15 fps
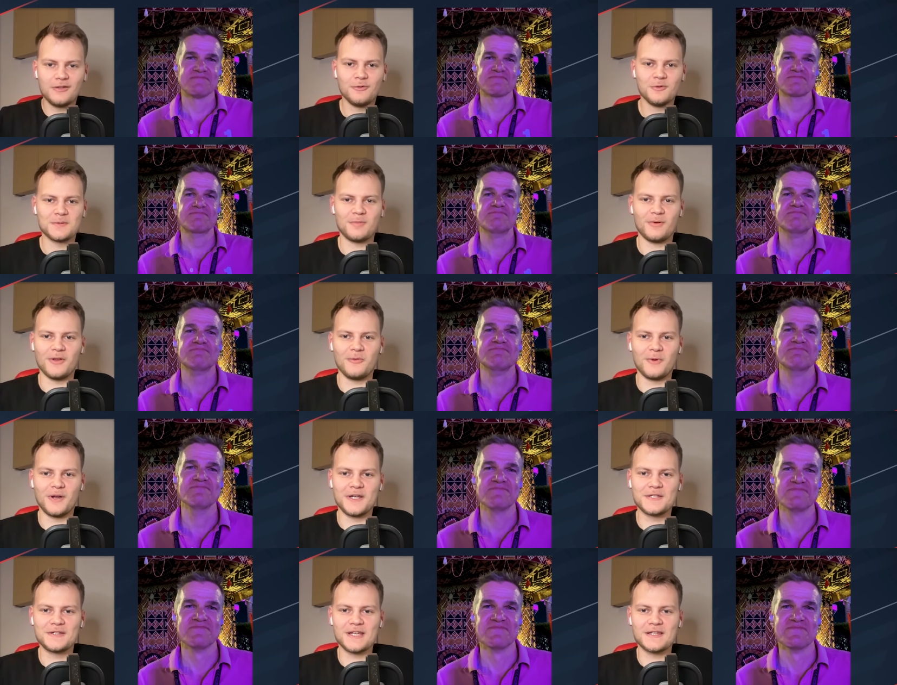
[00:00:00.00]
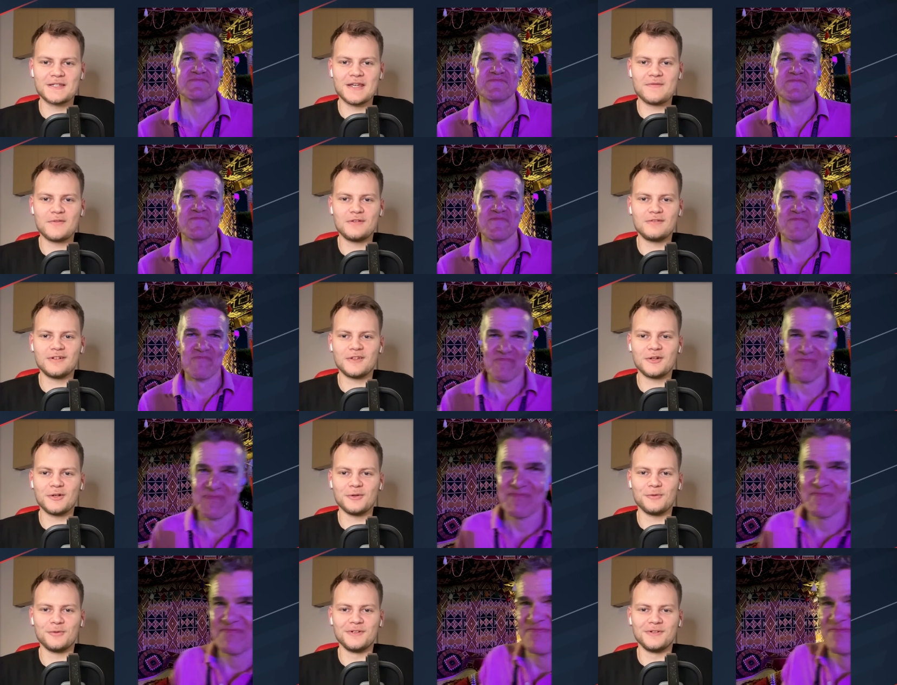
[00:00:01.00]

Speaker 1: yours, by the way. It's, it's giving, I don't know.